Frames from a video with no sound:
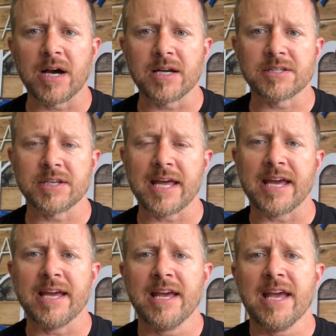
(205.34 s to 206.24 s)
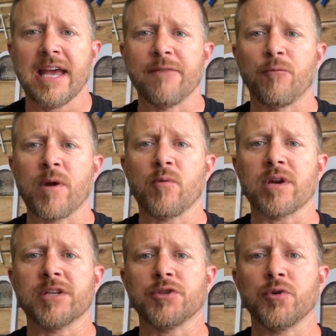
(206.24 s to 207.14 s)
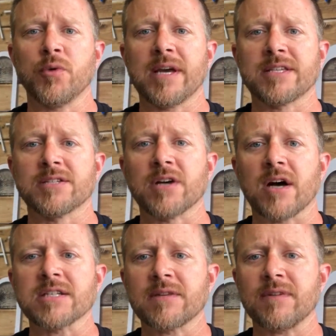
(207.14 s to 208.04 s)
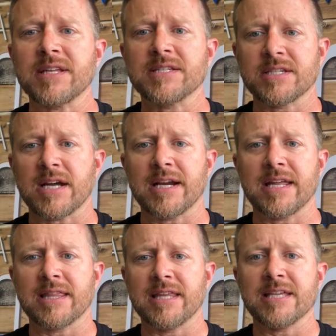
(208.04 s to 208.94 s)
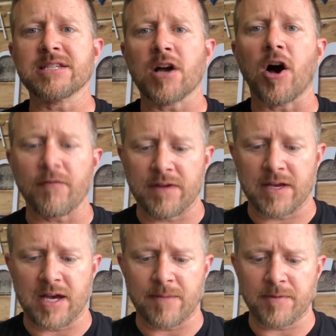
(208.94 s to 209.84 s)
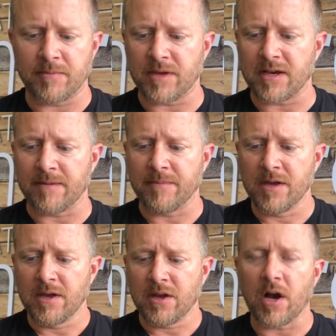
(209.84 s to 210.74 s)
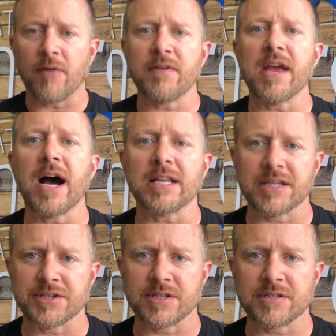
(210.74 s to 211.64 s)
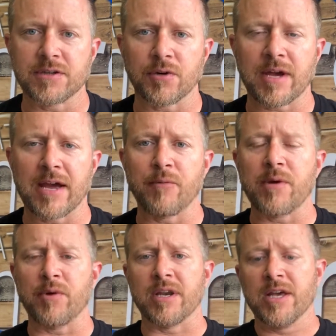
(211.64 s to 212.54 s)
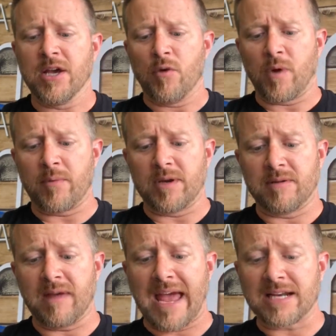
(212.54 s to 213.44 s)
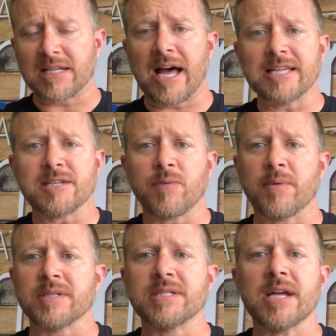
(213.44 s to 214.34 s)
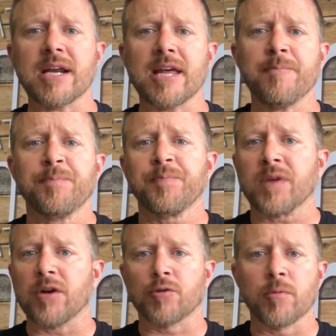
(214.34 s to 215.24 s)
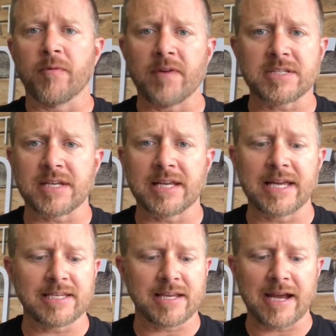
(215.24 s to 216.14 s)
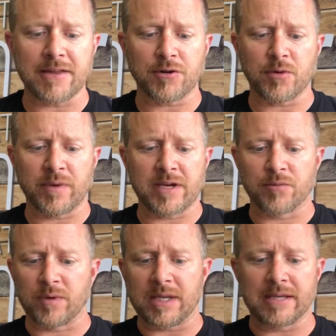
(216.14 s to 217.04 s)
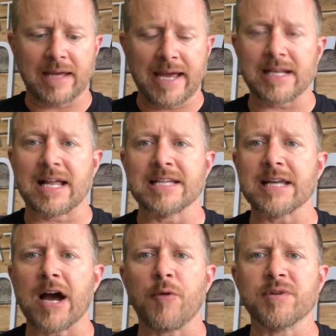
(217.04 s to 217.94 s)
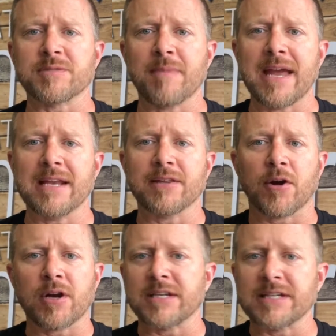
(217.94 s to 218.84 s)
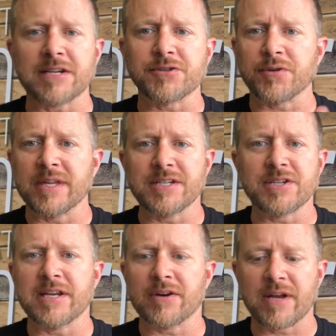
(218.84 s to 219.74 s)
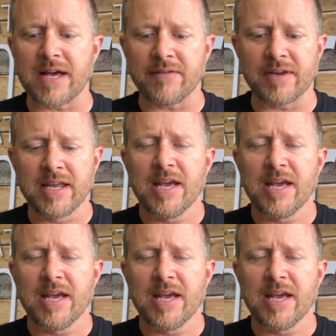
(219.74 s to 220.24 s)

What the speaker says: today. If we wanted to exhaustively study this coffee cup and become coffeeologists, okay, we would analyze it, we would study it. A group of us could get together and we could really analyze how it was made and the architecture, the engineering of it,